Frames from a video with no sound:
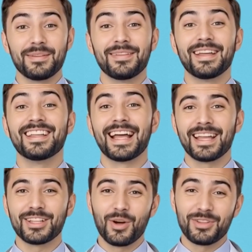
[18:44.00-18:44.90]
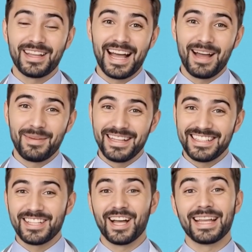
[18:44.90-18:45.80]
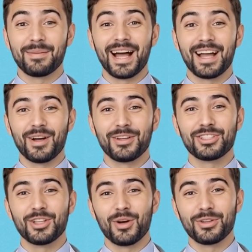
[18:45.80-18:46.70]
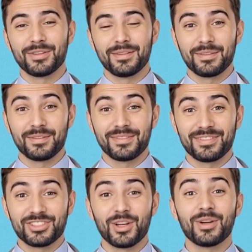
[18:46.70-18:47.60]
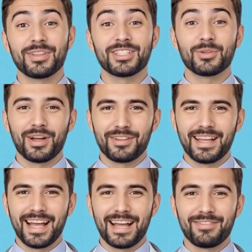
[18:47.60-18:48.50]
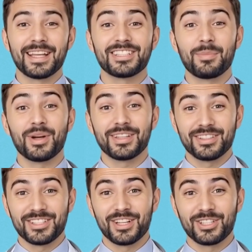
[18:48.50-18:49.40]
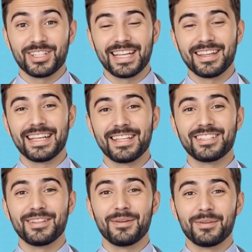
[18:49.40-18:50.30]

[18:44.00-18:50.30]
The second golden habit is cutting back on salt. Salt is one of the heaviest burdens on your kidneys.